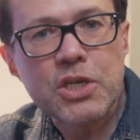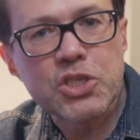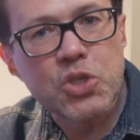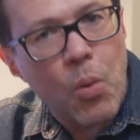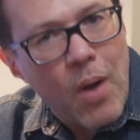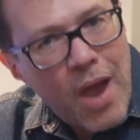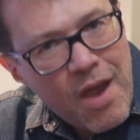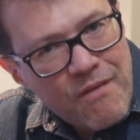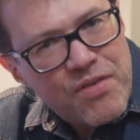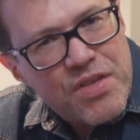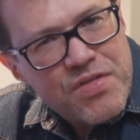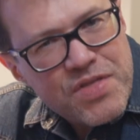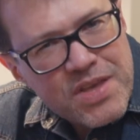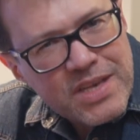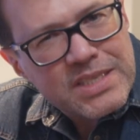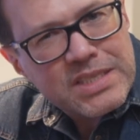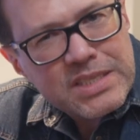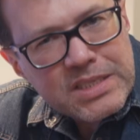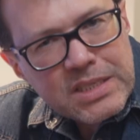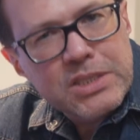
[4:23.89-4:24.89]
So
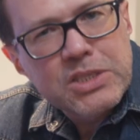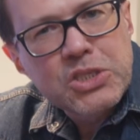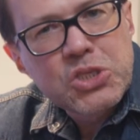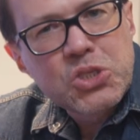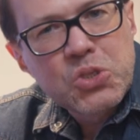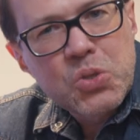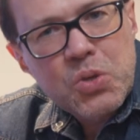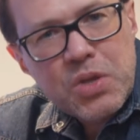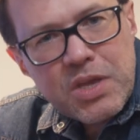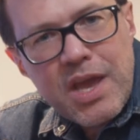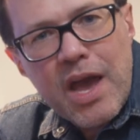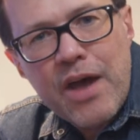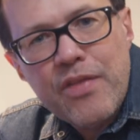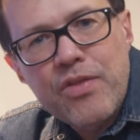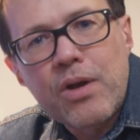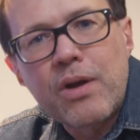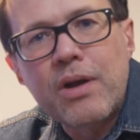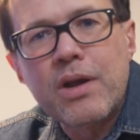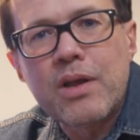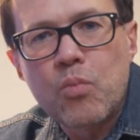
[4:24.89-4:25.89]
everything sits
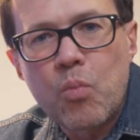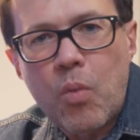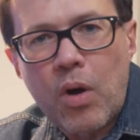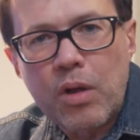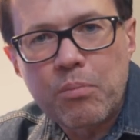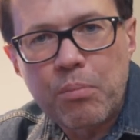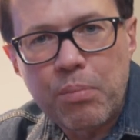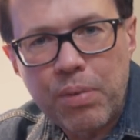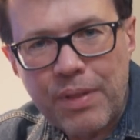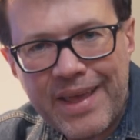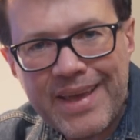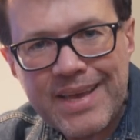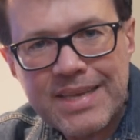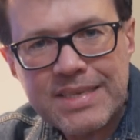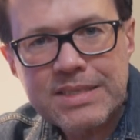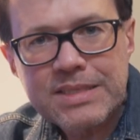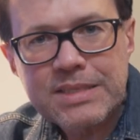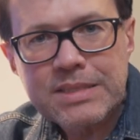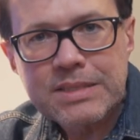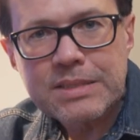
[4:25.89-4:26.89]
together in one
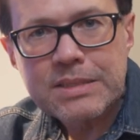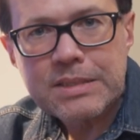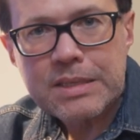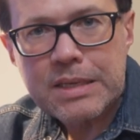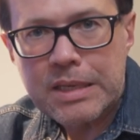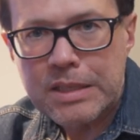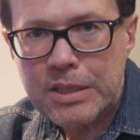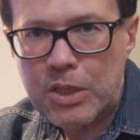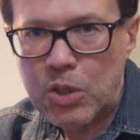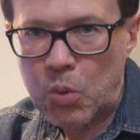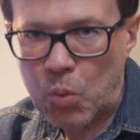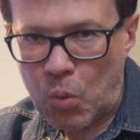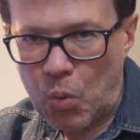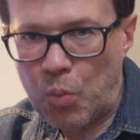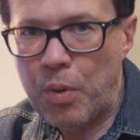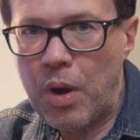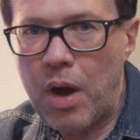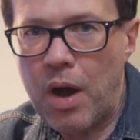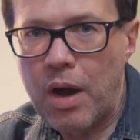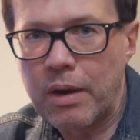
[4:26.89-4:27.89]
place in a
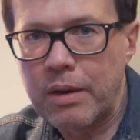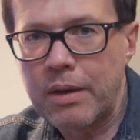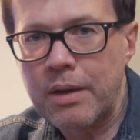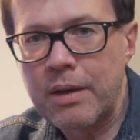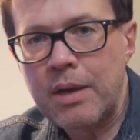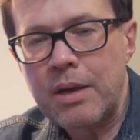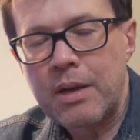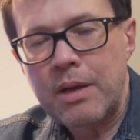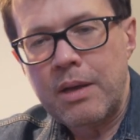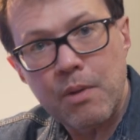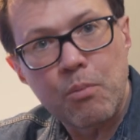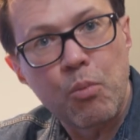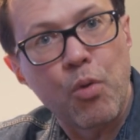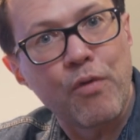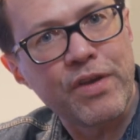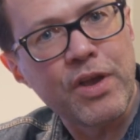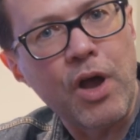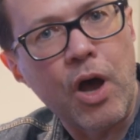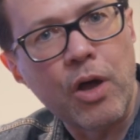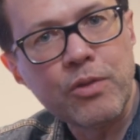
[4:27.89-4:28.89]
group hug.
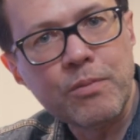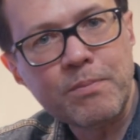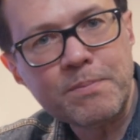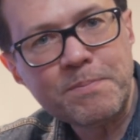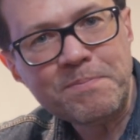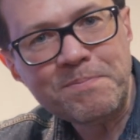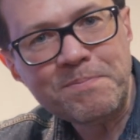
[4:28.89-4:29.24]
Moving on.